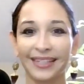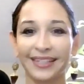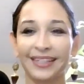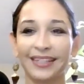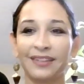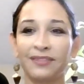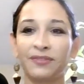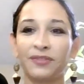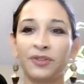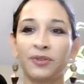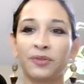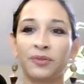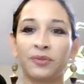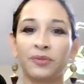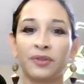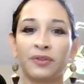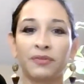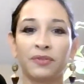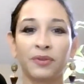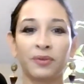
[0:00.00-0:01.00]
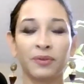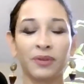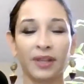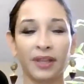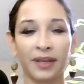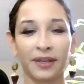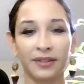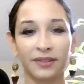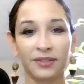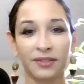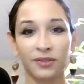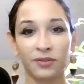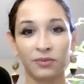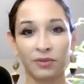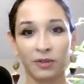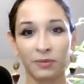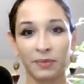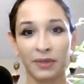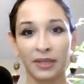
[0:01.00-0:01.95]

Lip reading: If you would like to join me